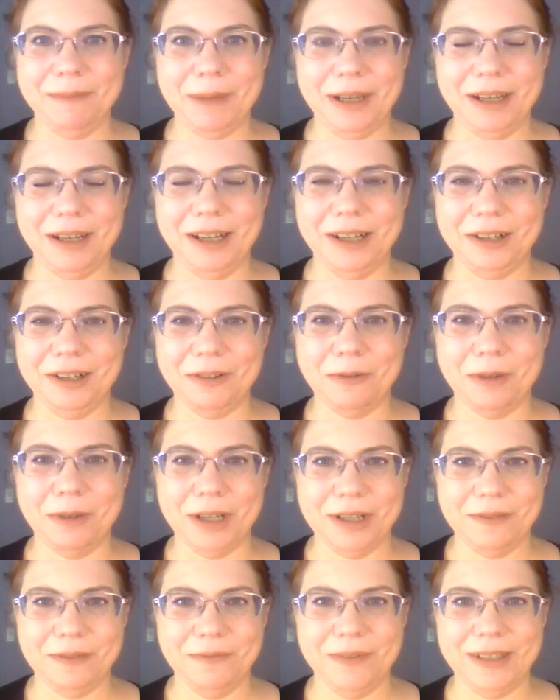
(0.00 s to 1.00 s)

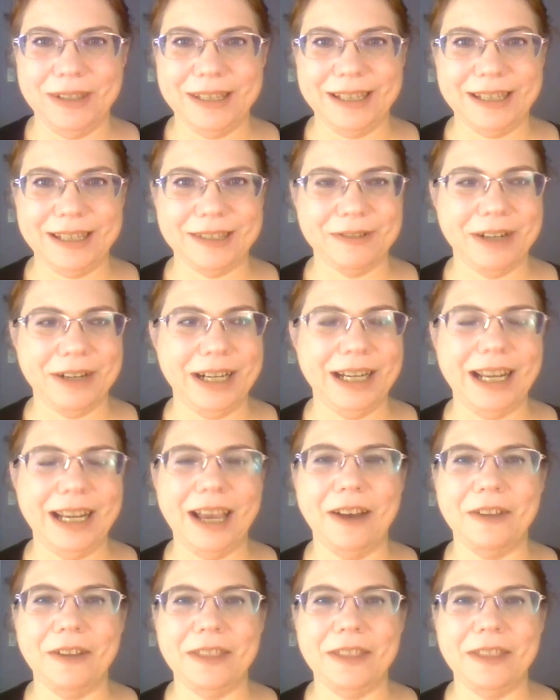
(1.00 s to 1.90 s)
quantum physics right now.